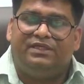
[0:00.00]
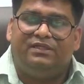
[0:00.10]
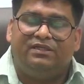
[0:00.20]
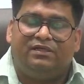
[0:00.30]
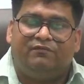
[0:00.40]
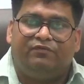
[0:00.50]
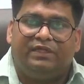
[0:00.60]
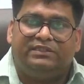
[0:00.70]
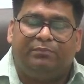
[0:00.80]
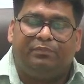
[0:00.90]
seen, for
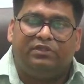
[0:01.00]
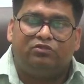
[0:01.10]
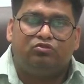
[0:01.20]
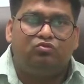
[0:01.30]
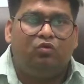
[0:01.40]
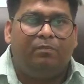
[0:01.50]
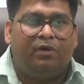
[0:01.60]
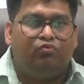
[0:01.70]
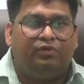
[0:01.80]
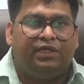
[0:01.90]
example, the snow
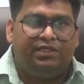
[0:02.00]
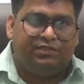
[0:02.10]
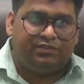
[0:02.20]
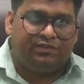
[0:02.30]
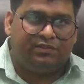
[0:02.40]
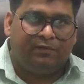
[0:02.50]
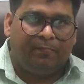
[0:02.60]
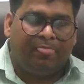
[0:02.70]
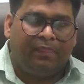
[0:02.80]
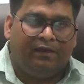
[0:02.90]
mountains,
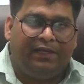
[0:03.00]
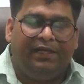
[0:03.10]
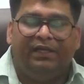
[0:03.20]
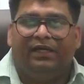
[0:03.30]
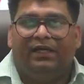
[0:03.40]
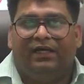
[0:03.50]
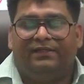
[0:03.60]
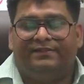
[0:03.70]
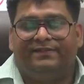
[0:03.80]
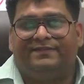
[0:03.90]
right?
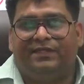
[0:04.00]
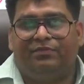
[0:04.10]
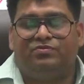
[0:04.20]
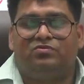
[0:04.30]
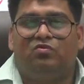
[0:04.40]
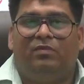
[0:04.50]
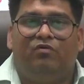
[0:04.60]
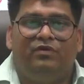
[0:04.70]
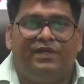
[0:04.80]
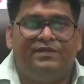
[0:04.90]
The such type of snow
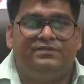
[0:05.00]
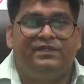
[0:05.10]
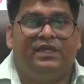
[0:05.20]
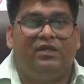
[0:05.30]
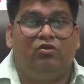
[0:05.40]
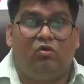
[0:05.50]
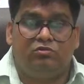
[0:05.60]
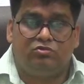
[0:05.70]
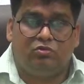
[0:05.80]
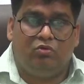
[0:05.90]
mountains, they can
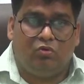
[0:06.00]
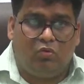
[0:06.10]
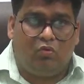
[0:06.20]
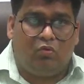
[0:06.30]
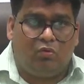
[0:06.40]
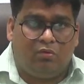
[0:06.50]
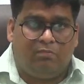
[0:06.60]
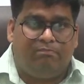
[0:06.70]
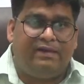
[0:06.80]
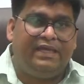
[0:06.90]
also grow
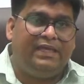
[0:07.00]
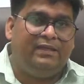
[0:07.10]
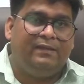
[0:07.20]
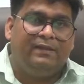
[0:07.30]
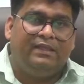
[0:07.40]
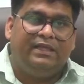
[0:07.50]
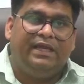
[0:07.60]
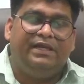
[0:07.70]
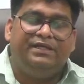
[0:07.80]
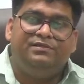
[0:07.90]
by
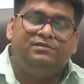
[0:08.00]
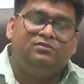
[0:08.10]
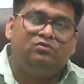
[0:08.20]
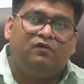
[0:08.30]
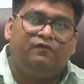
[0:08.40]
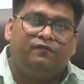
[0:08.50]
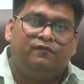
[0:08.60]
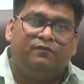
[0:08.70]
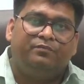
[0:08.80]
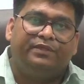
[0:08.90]
addition of
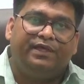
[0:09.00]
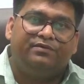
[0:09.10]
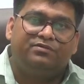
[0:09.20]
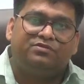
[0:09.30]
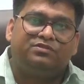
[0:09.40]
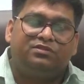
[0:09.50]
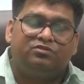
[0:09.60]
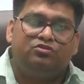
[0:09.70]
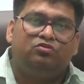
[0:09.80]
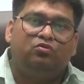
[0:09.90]

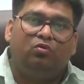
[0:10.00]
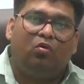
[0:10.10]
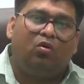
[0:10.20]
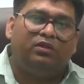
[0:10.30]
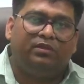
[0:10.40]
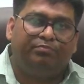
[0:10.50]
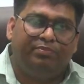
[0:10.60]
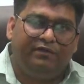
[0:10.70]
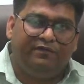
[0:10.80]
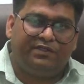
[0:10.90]
extra snow on the
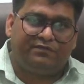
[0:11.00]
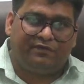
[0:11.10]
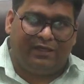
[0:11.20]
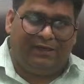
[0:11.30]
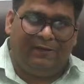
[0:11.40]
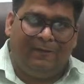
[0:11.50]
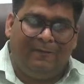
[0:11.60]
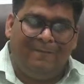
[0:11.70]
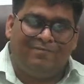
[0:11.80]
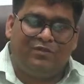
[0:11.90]
previous one.
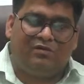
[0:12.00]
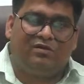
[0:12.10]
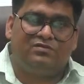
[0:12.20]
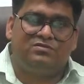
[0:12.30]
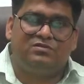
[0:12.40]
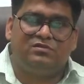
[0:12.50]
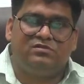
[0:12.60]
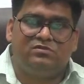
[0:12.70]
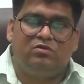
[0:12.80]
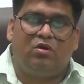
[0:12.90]
The
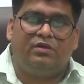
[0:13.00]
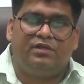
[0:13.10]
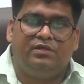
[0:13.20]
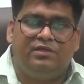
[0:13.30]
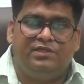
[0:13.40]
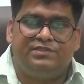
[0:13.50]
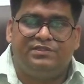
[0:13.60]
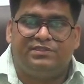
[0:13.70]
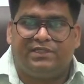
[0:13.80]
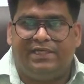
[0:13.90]
crystals got increase
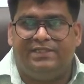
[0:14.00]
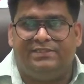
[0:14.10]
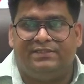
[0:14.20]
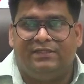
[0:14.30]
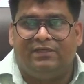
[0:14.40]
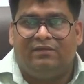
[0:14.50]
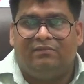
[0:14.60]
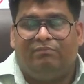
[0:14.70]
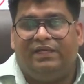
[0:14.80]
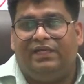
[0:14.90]
in size
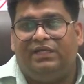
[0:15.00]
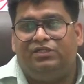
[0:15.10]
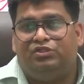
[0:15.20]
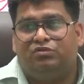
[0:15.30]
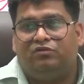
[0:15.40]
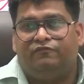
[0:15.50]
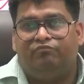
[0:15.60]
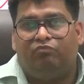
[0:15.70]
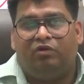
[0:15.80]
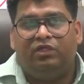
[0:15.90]
by addition of
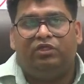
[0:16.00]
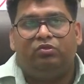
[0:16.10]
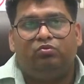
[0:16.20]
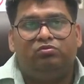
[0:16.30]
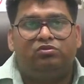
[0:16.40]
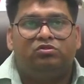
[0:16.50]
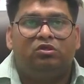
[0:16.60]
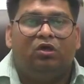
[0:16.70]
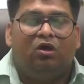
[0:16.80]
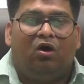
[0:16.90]
molecules
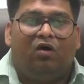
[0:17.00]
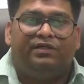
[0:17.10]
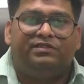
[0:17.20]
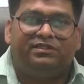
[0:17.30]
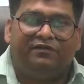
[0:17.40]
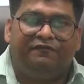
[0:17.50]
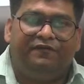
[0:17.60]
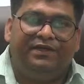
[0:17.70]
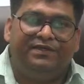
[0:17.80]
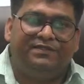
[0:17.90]
on its
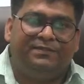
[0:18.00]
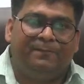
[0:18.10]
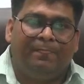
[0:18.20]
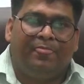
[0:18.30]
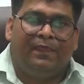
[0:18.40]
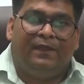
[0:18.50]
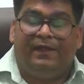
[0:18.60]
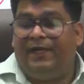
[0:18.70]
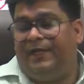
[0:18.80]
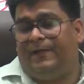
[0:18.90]
surface,
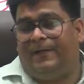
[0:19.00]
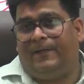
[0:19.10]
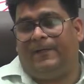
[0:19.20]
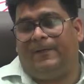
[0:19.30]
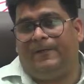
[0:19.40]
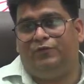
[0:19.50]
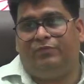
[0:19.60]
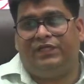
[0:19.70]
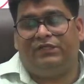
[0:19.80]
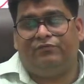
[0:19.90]
right? You
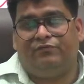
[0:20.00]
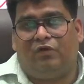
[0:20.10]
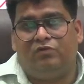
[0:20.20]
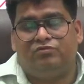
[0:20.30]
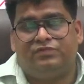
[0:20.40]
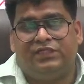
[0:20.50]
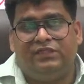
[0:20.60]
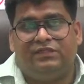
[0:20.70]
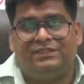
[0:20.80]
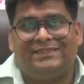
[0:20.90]
might have also
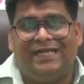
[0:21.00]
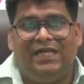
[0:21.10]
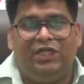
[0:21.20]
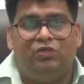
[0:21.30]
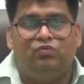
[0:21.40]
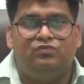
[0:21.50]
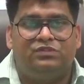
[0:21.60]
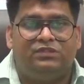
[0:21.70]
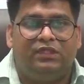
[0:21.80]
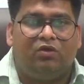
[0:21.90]
seen the sand
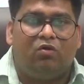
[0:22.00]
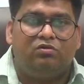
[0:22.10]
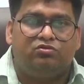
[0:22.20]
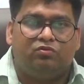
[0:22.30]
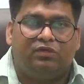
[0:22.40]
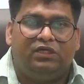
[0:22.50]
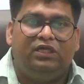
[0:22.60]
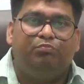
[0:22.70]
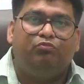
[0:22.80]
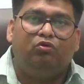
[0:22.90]
dunes. They also
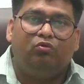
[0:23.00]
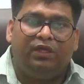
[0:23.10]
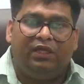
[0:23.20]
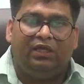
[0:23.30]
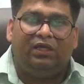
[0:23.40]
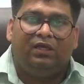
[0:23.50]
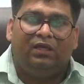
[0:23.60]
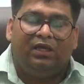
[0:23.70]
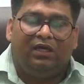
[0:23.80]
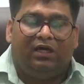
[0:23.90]
keep growing
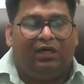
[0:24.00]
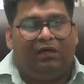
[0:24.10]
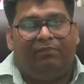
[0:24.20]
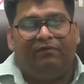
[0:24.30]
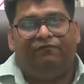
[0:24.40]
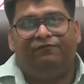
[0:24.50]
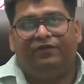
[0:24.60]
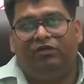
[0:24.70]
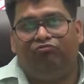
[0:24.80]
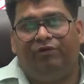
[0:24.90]
by
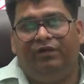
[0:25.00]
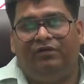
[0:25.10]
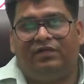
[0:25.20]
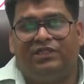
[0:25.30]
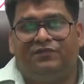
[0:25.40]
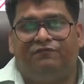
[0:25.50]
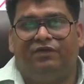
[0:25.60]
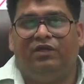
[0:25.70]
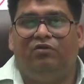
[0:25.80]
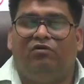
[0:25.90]
frequent
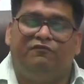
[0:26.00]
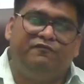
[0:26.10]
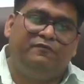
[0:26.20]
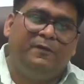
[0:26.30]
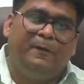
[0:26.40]
transferring of